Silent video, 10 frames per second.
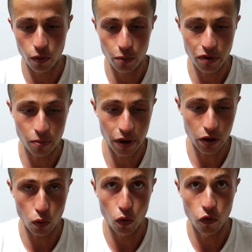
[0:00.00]
from the
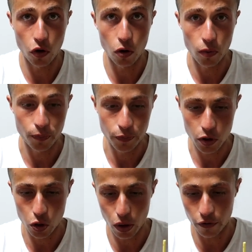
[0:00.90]
brand
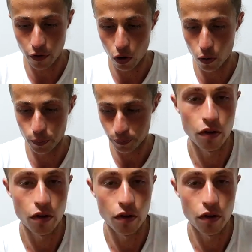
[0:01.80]
UFO.